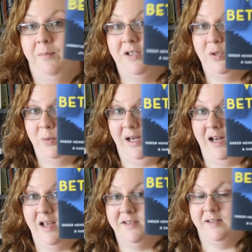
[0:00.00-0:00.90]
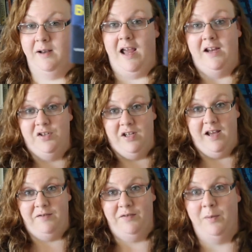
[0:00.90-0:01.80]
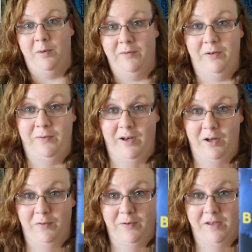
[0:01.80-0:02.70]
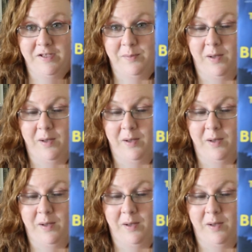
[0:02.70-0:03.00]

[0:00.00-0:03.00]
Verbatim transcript: Between Us, and I actually have to film a review video for this